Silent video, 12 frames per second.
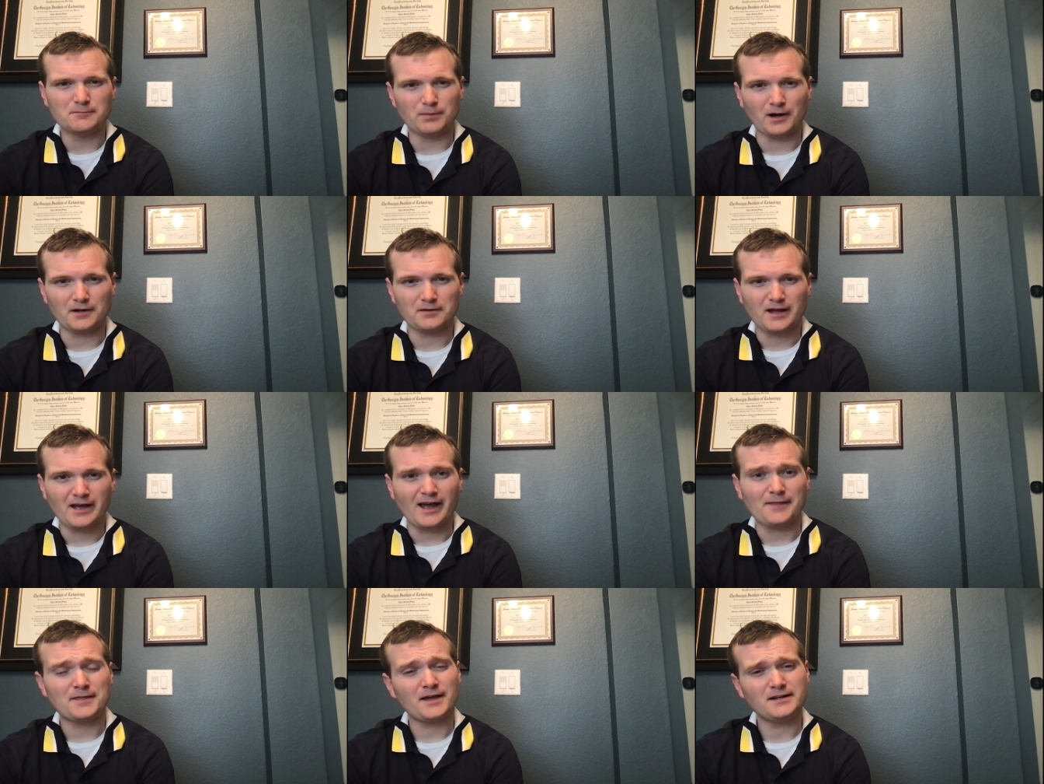But
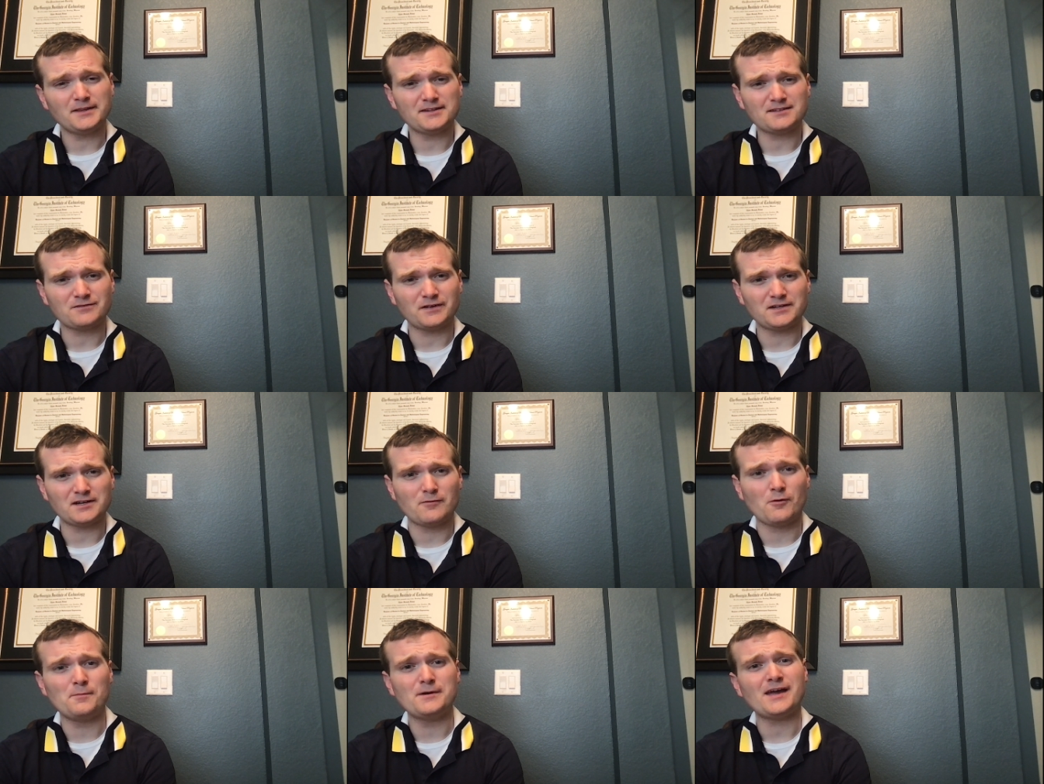at the end of this video,
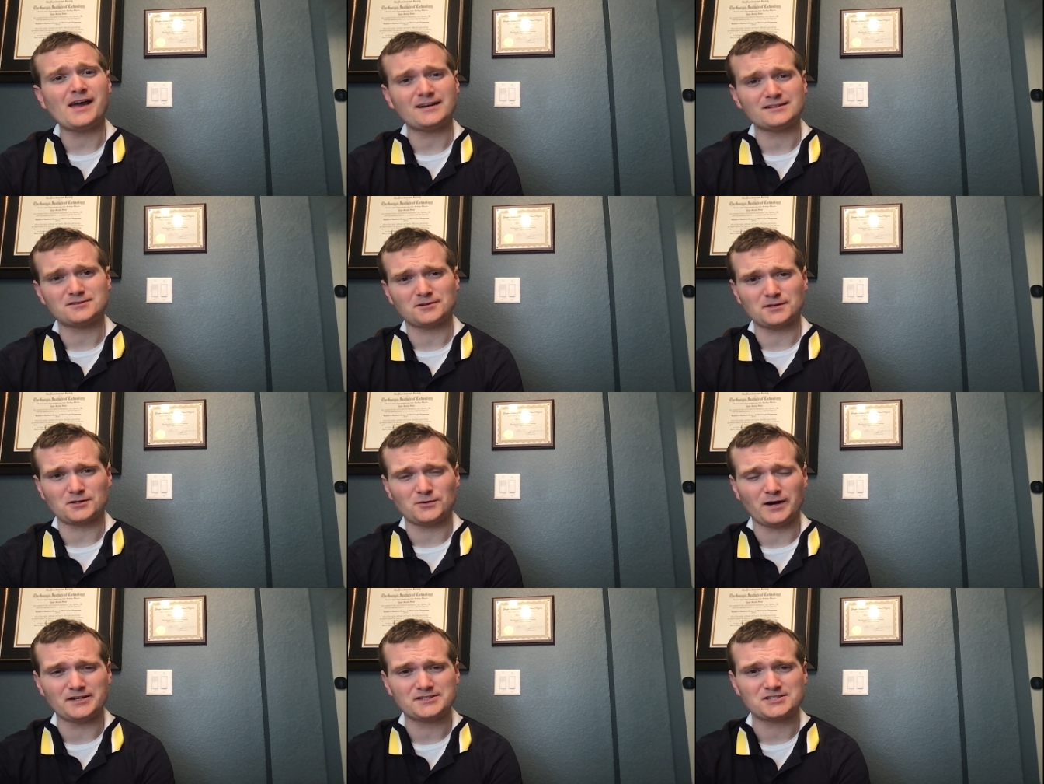we'll be answering the
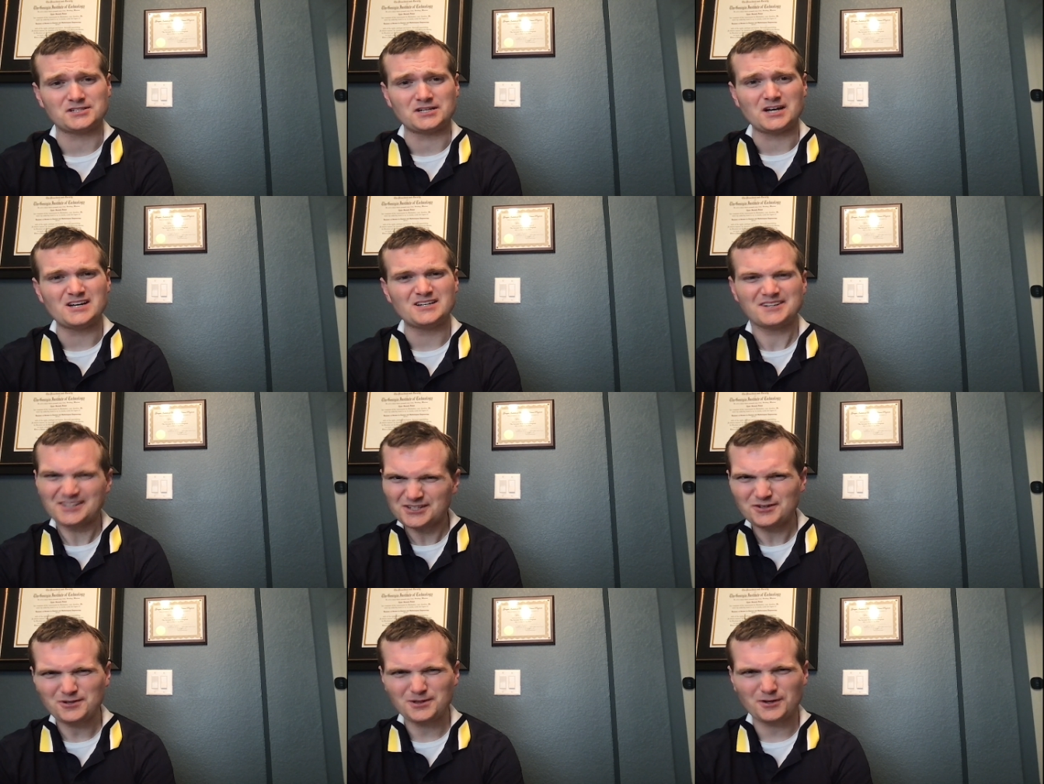question could
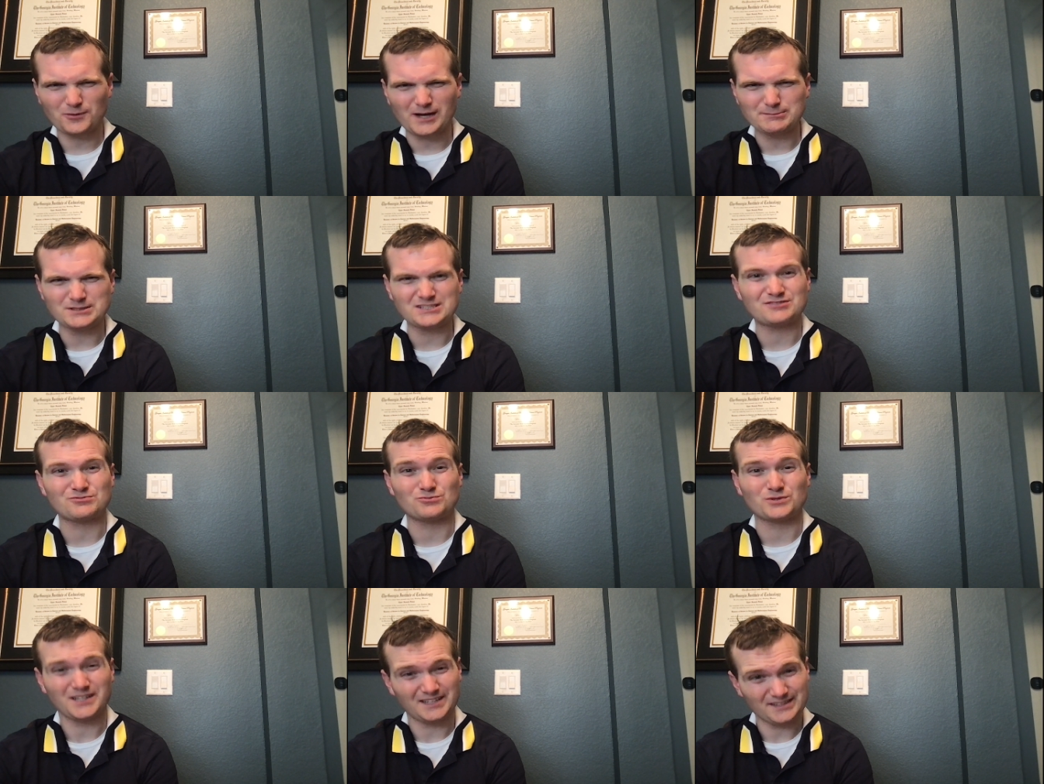nuclear weapons
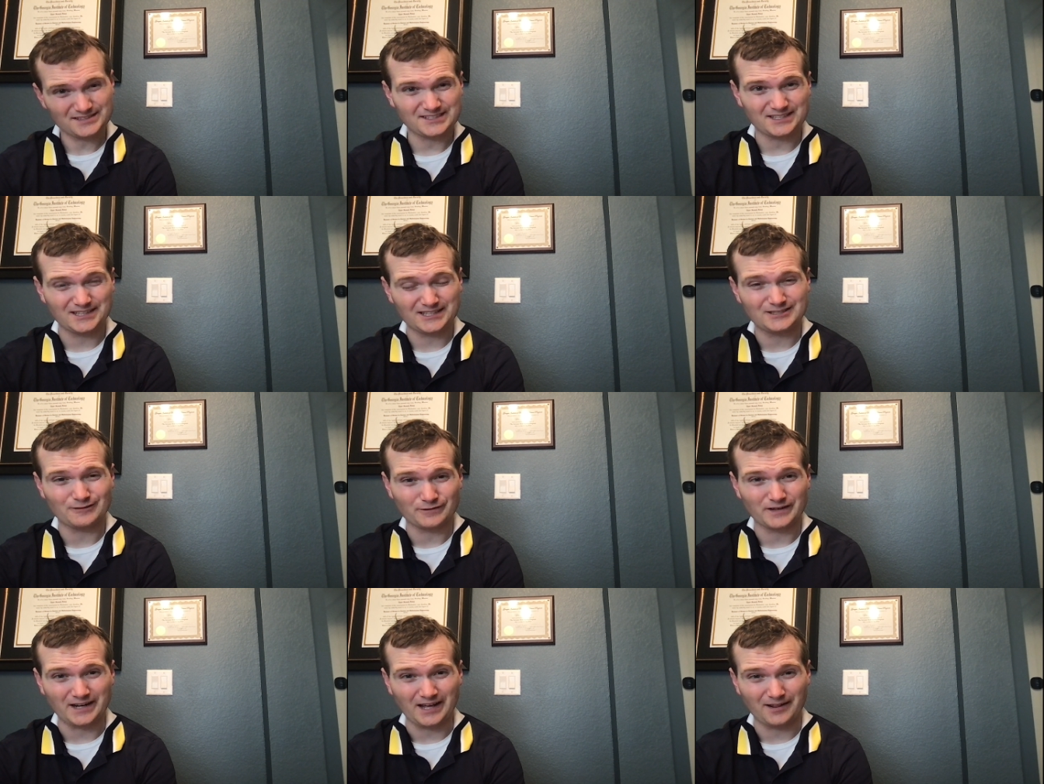realistically
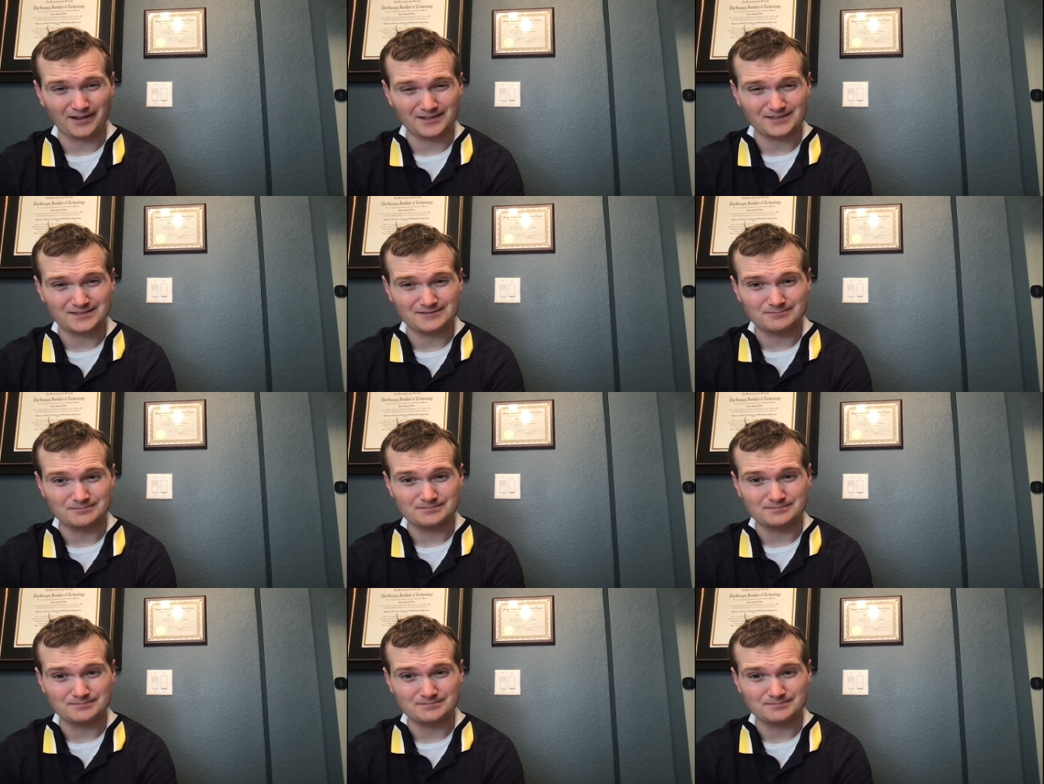defeat aliens?